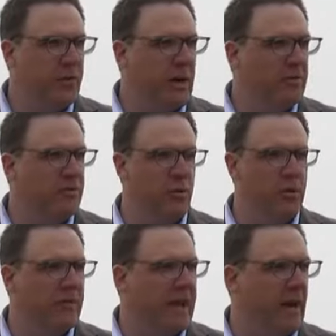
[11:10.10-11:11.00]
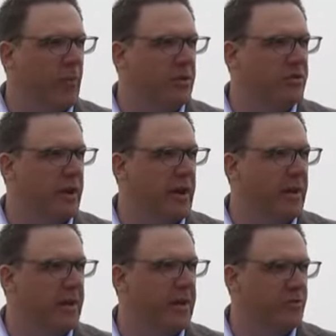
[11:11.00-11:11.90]
the crown jewel of the Cowboy
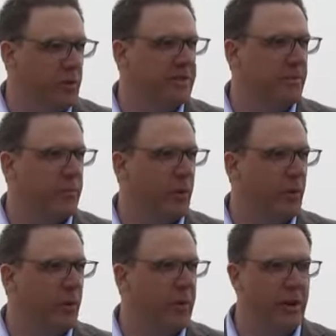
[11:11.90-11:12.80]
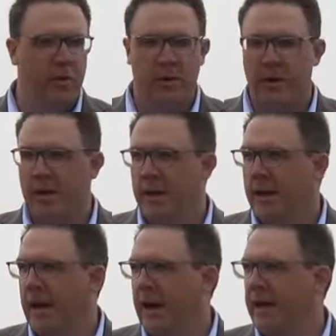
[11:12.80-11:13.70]
Trail and enjoy some pro rodeo.
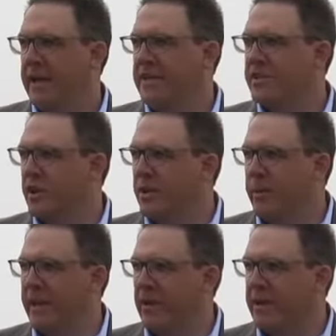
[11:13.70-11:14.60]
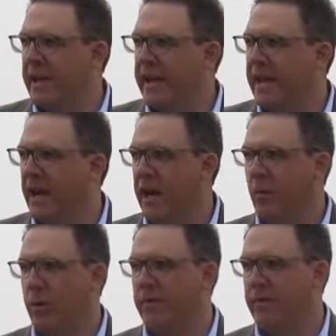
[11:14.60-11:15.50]
It is good to be here today
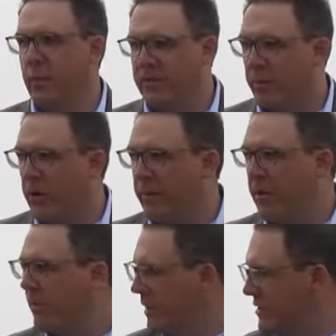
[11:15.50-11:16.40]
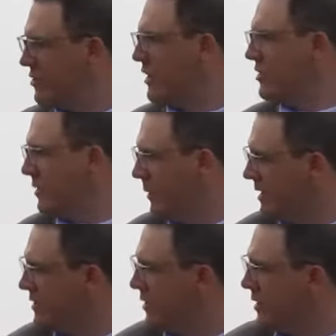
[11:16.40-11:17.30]
with the Premier and Minister Dreeschen,
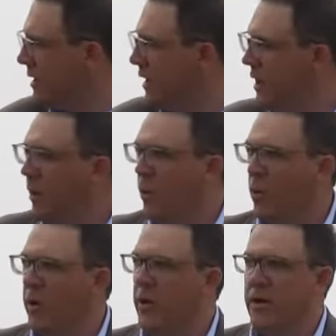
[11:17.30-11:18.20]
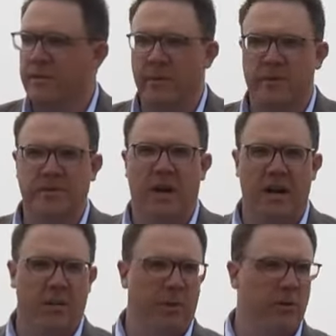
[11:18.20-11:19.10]
Minister Horner, to be able to
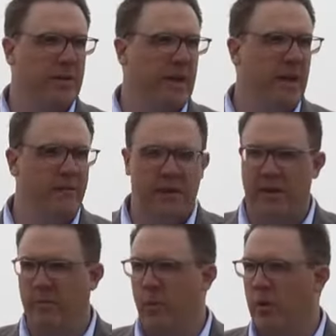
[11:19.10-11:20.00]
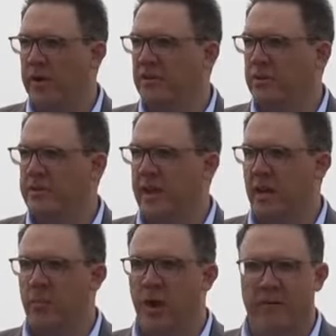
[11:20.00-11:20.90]
talk about a very important issue
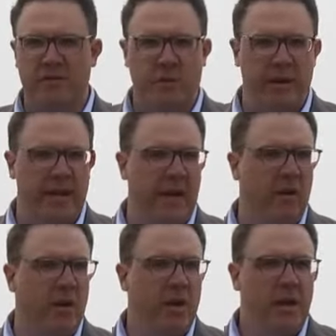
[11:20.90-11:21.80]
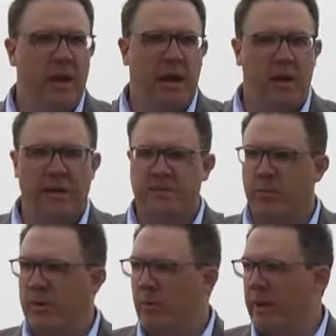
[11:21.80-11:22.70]
inside our province right now. As the
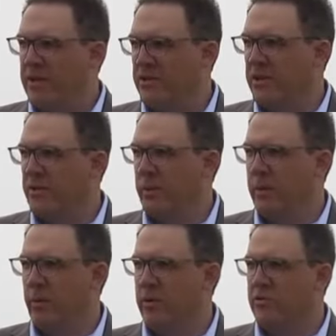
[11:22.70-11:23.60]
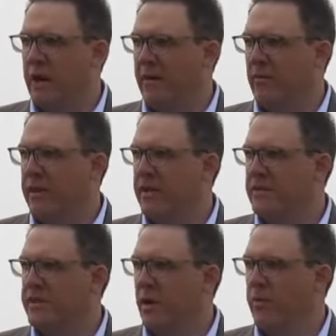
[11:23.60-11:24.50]
Premier mentioned, we were traveling
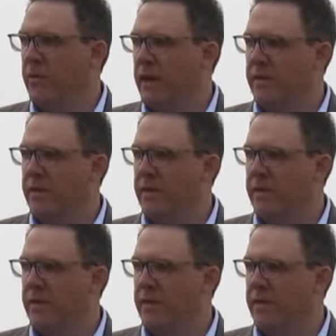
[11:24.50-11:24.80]
south